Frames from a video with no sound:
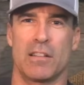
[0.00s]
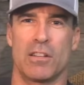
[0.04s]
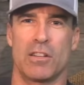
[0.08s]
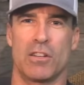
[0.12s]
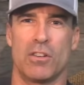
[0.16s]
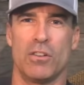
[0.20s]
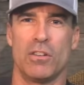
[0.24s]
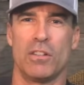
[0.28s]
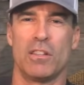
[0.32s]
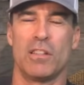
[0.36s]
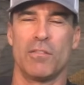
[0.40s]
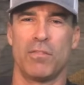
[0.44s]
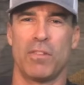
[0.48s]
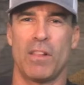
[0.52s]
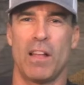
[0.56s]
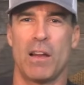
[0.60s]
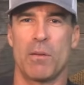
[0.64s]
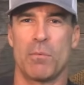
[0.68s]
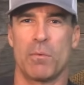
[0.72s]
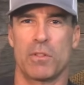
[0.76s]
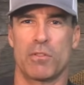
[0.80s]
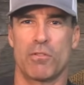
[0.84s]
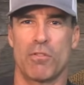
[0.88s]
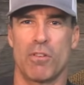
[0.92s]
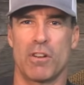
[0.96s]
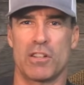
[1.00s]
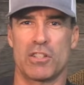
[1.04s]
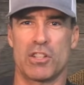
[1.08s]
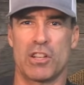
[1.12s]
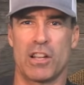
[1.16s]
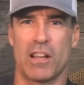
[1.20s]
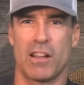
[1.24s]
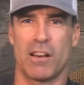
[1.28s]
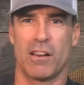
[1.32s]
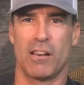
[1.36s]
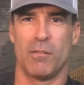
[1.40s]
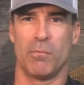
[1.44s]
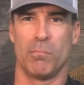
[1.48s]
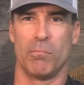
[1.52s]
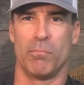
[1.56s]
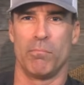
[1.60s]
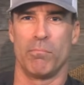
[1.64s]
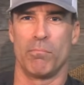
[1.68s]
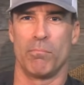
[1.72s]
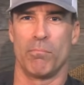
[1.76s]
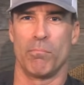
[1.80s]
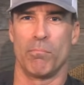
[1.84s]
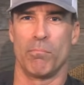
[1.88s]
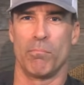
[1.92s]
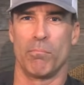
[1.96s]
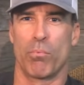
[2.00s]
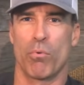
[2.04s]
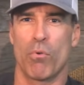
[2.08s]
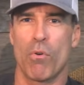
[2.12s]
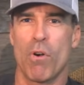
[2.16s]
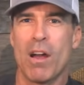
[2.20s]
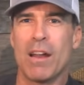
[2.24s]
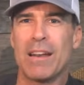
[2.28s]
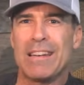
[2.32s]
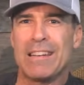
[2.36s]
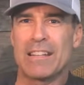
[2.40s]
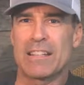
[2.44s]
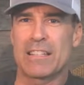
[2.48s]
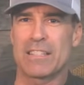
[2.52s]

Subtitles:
could the Fly with Trent channel broaden its